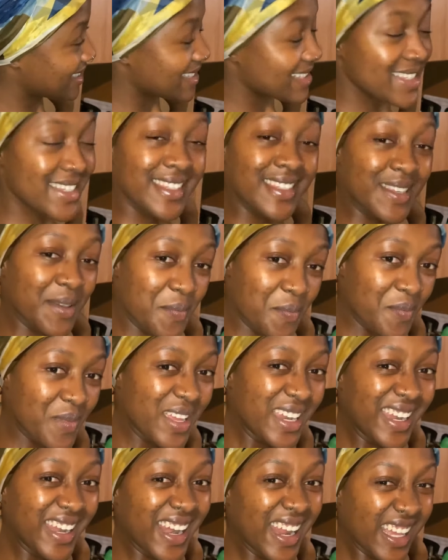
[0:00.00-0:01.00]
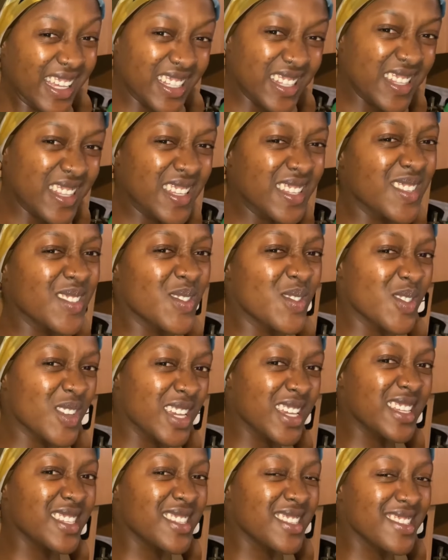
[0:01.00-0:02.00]
Somebody likes this
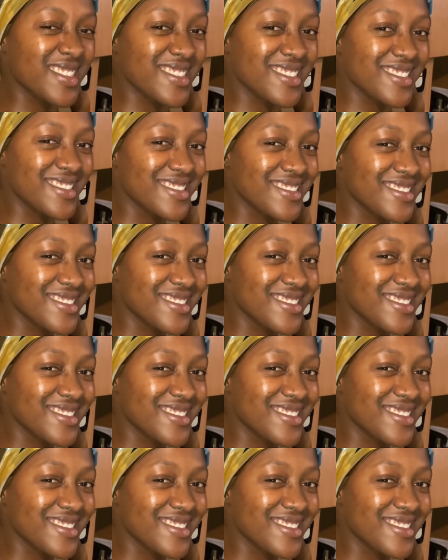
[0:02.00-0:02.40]
dress.